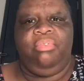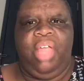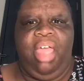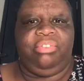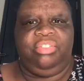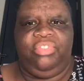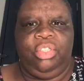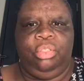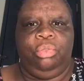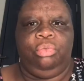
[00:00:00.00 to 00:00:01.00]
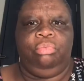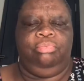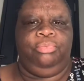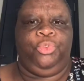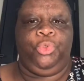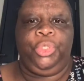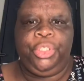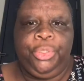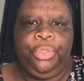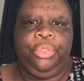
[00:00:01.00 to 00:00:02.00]
have to feel
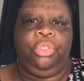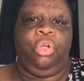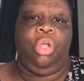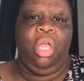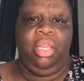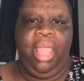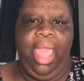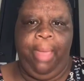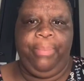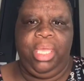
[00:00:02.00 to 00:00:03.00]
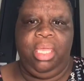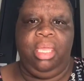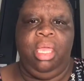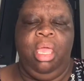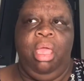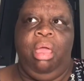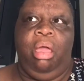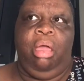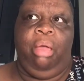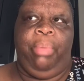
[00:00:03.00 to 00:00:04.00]
triggered or unhappy
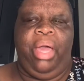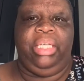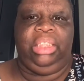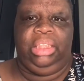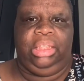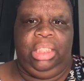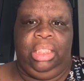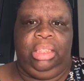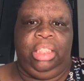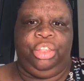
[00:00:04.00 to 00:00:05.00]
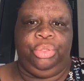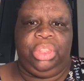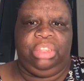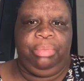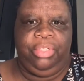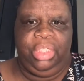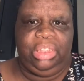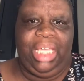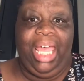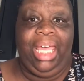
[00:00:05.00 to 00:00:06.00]
about anything that you experience
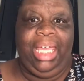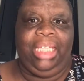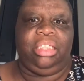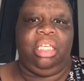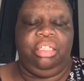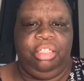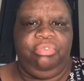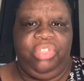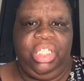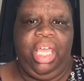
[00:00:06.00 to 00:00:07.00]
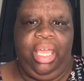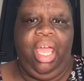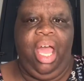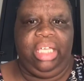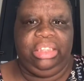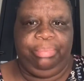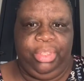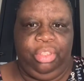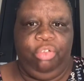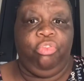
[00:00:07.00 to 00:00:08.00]
at the VA
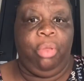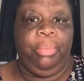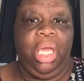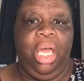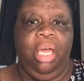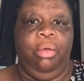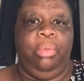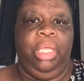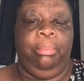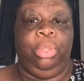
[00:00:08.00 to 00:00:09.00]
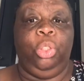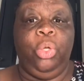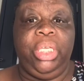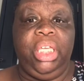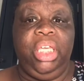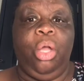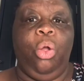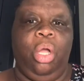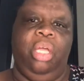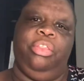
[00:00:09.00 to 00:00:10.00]
hospital from an employee or
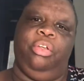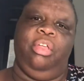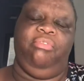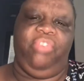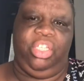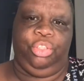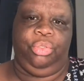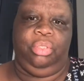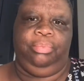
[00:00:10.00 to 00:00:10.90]
other veteran.